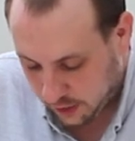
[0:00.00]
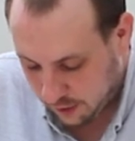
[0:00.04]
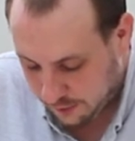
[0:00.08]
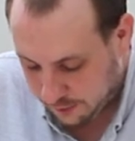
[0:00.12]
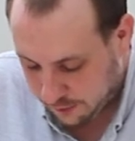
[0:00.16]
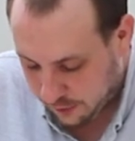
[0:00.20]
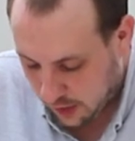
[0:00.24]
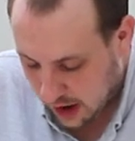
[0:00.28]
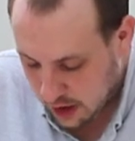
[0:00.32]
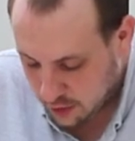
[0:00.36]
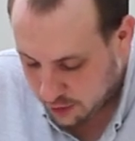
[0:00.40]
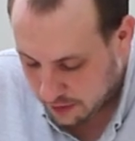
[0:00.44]

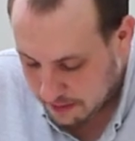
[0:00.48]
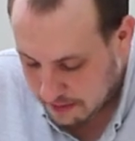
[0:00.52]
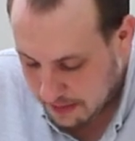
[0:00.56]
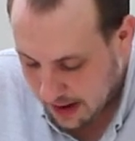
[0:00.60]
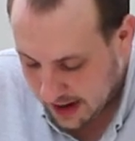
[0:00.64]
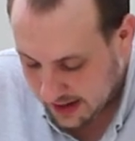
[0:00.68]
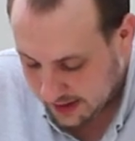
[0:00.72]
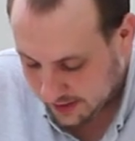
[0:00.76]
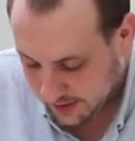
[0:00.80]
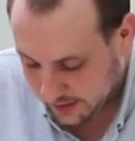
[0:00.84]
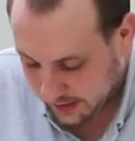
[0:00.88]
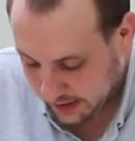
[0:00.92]
frowned
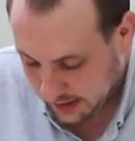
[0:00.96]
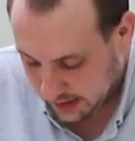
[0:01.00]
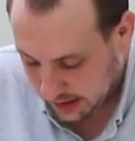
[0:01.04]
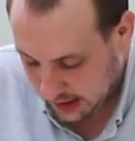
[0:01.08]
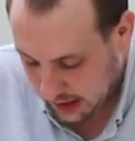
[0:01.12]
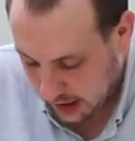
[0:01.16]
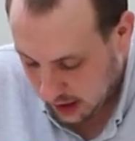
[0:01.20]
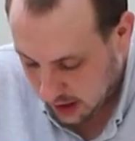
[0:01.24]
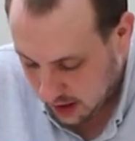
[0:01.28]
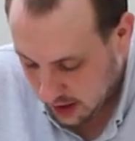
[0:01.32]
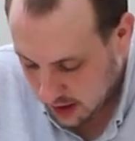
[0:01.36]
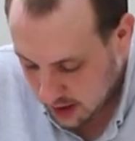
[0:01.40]

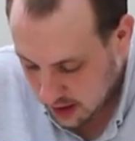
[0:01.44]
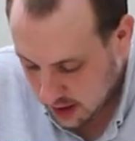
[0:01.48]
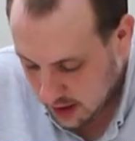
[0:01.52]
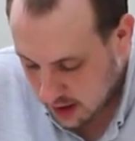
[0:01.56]
menacingly.